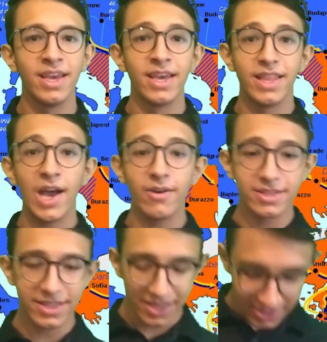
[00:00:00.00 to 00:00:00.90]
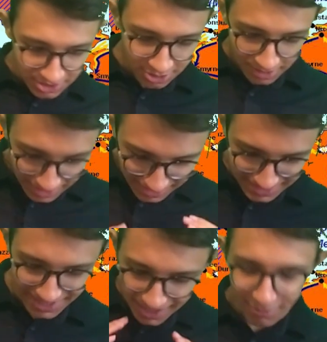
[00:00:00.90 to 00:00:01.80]
Now it's literally the
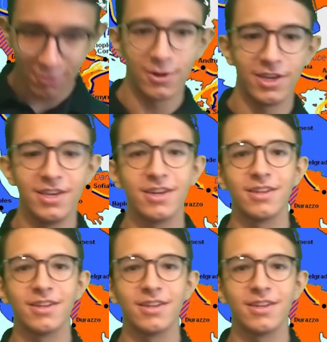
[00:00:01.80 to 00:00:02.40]
same over here.